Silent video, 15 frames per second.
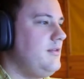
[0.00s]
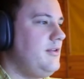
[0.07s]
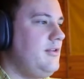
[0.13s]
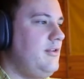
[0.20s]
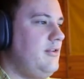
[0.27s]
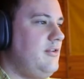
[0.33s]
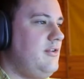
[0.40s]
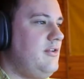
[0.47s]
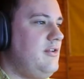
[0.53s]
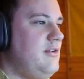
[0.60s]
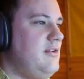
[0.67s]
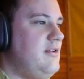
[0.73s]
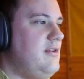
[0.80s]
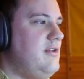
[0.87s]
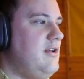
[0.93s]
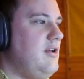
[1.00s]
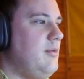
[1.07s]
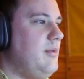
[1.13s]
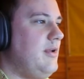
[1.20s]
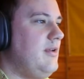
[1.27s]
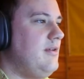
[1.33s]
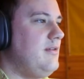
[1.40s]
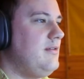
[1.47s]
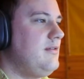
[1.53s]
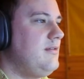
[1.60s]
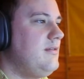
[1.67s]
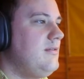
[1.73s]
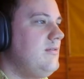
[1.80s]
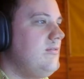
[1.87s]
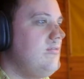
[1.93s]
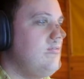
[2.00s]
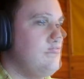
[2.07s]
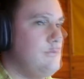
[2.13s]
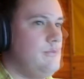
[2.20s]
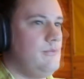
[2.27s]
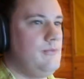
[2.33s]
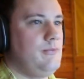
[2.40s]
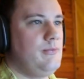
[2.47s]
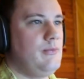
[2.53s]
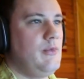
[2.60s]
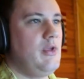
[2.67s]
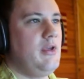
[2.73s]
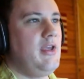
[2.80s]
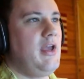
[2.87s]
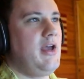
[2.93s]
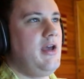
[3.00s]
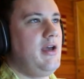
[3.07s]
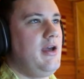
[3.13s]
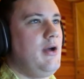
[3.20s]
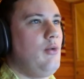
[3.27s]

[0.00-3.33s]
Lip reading: Stupid. Yay,